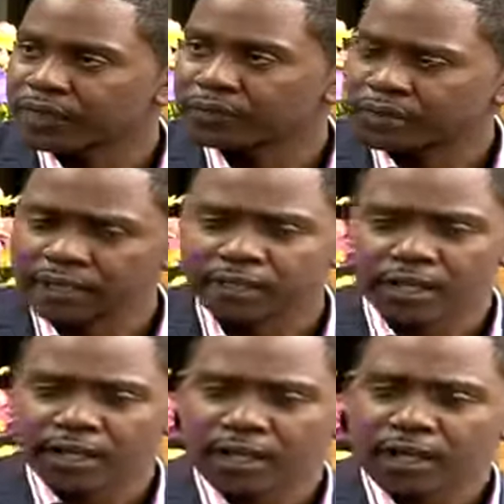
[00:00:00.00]
right?
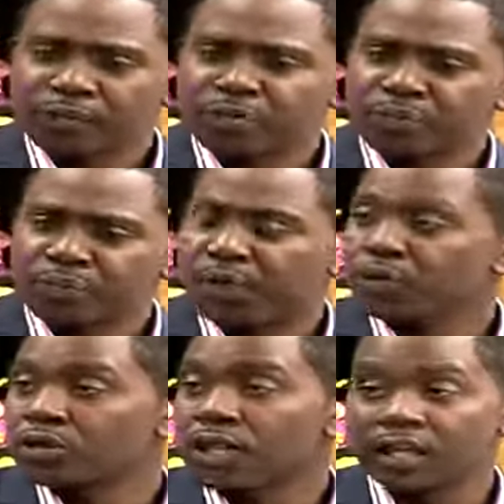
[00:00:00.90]

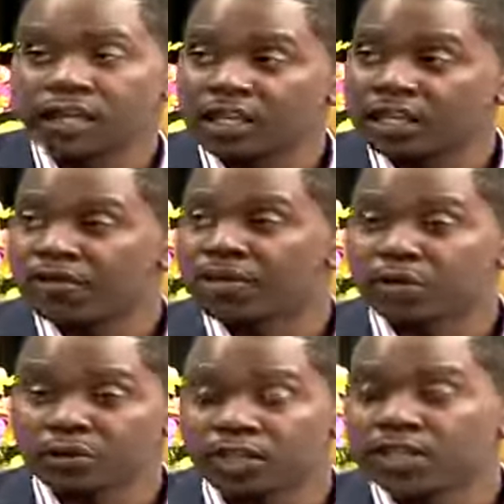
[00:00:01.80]
Because I think even
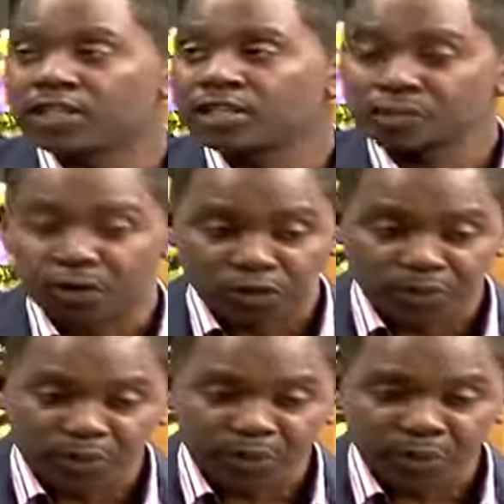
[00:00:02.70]
most Kenyans and most
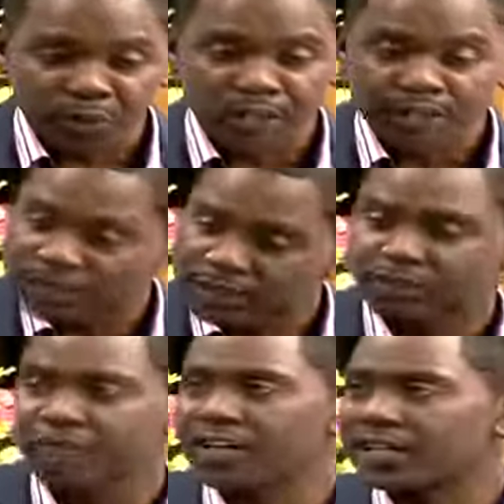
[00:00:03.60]
people in the world, it's a
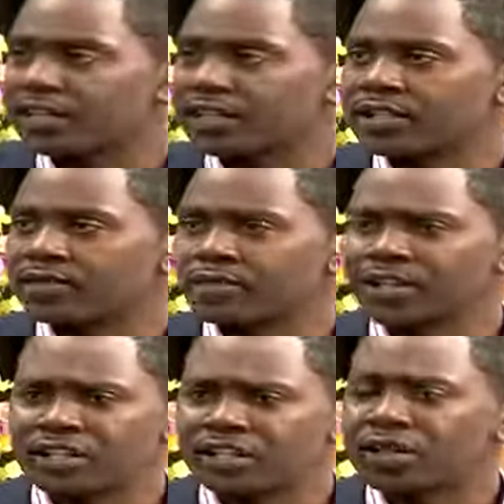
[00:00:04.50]
fact that
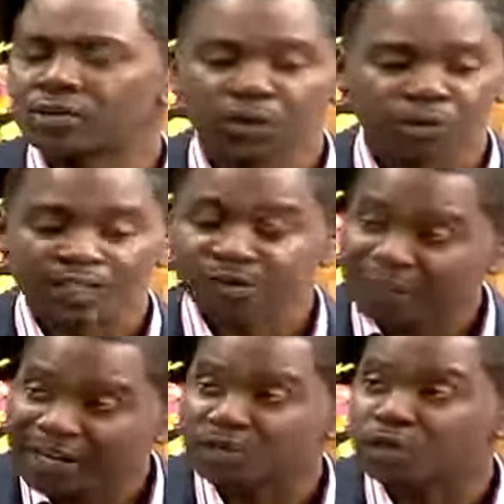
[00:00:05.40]
financially we all
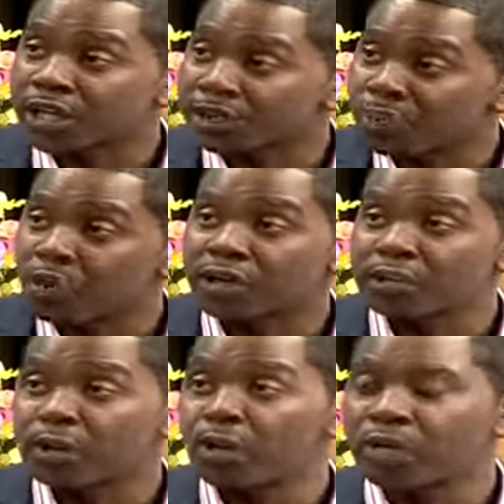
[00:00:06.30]
aspire to get more and
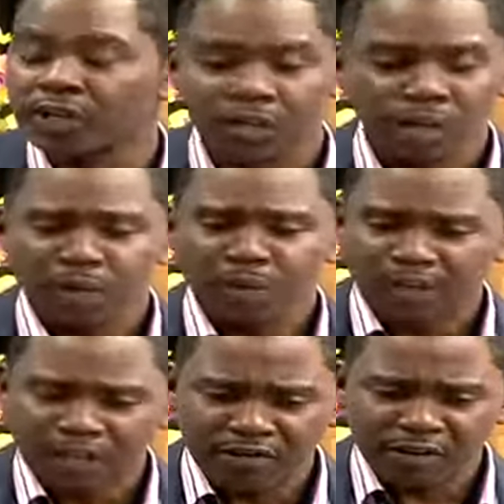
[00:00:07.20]
more. We
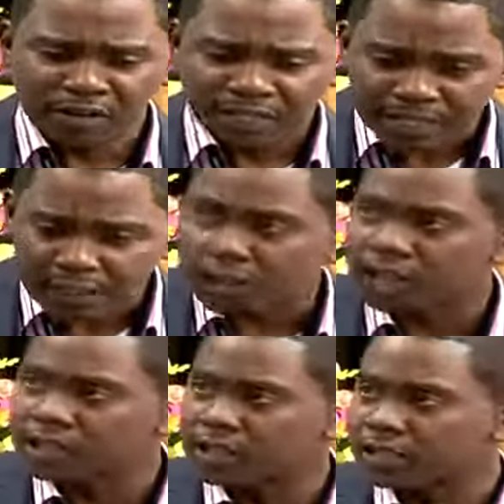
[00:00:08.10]
can never really
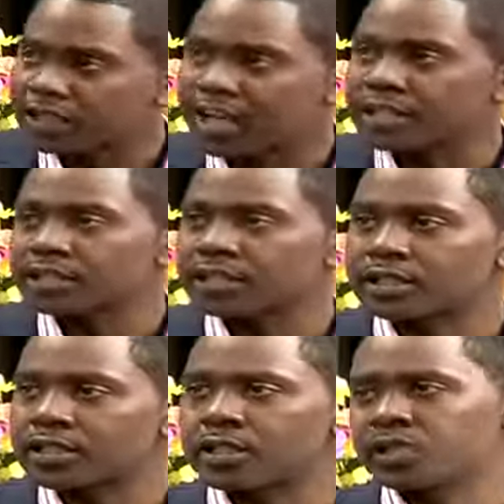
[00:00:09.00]
satiate that urge that
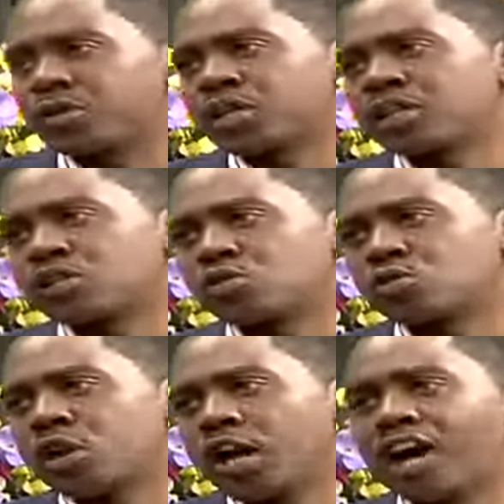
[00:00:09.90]
is within us to
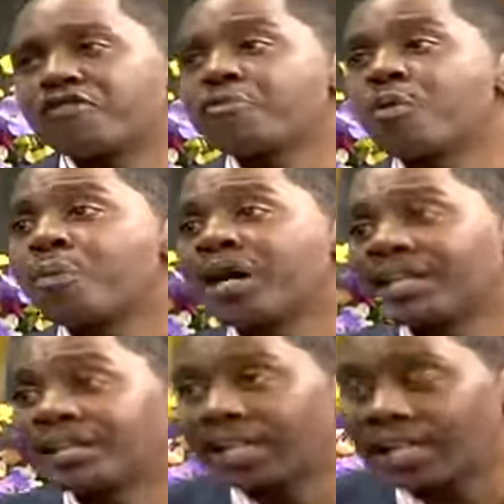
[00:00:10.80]
have more money
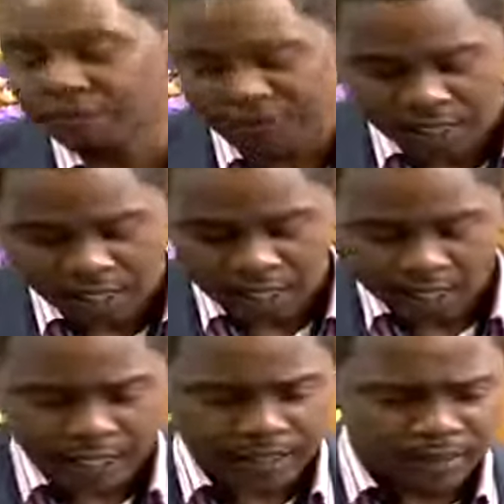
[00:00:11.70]
in life.
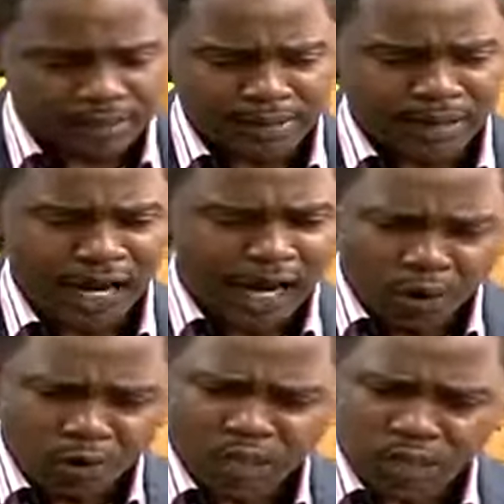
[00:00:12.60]
And how
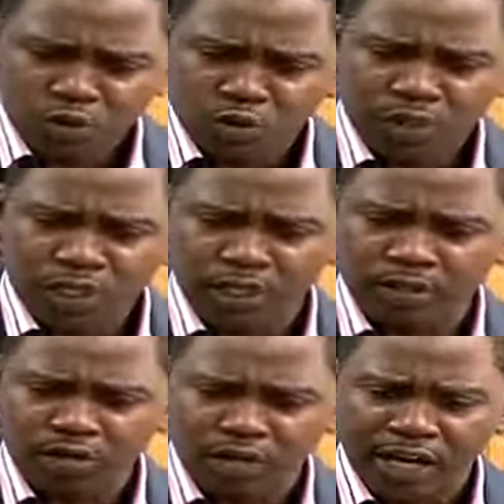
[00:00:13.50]
then do we
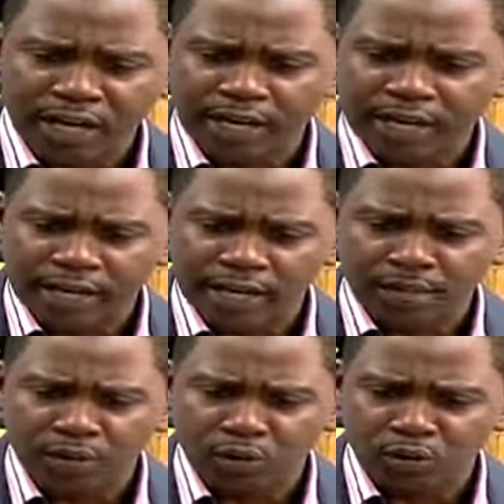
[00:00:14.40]
try and
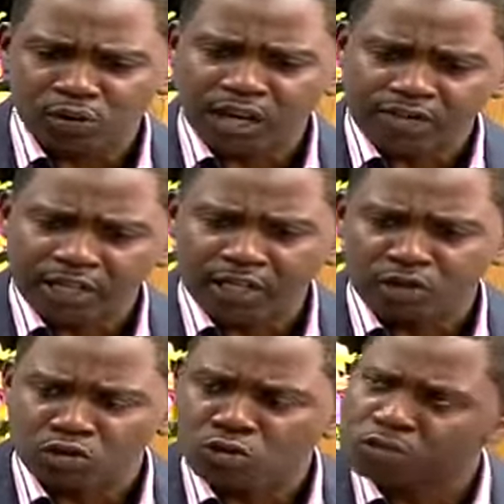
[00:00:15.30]
also navigate
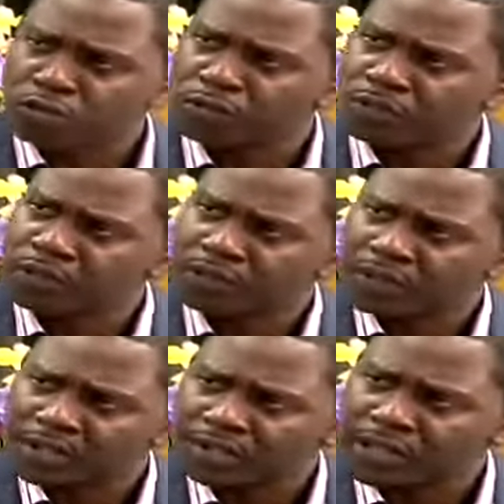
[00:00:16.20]
through
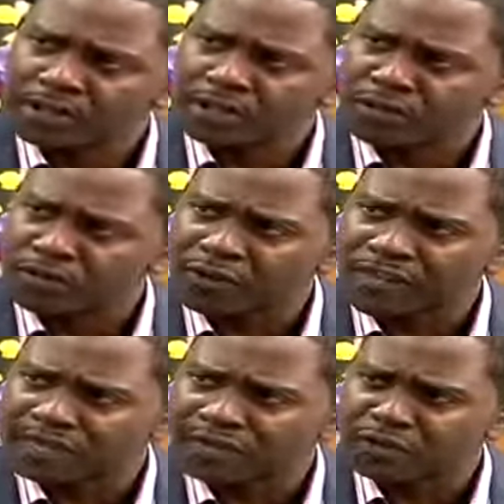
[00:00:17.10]
these areas of
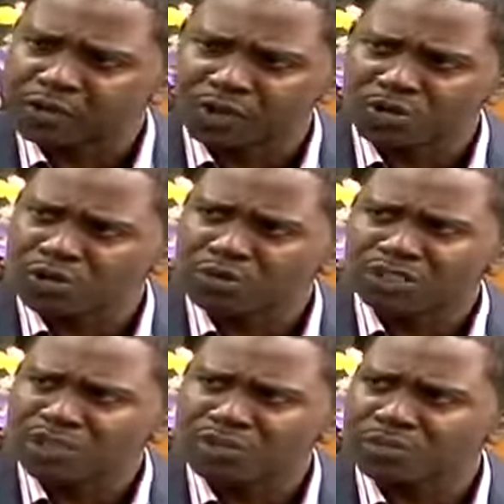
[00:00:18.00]
finances? Because we don't
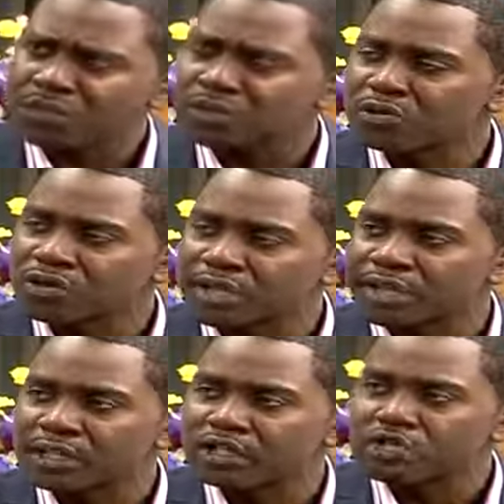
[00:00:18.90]
seem sometimes to really get
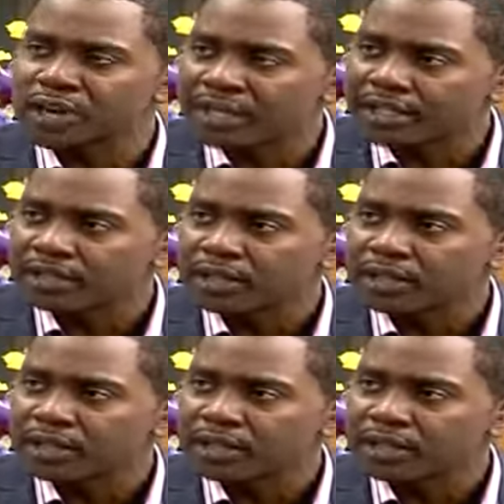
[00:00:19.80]
it right.